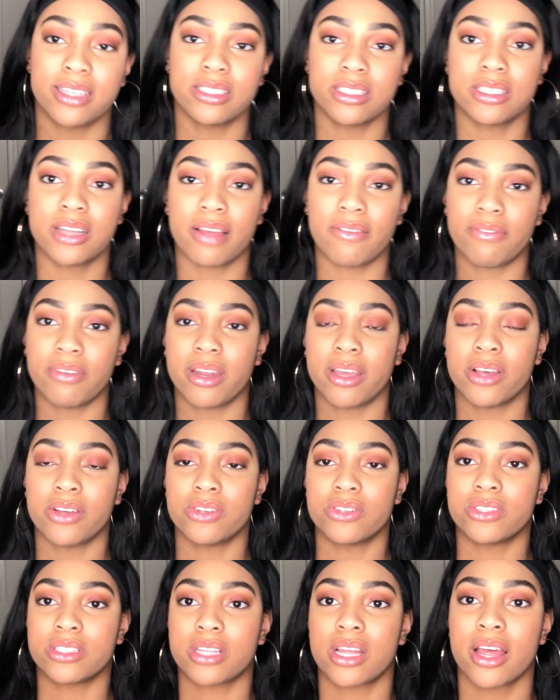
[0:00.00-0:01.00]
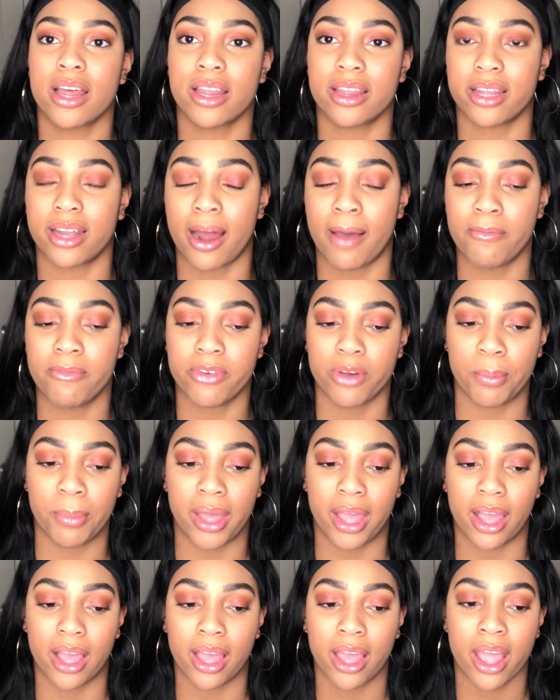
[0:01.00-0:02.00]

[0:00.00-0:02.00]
Day videos that I'm filming,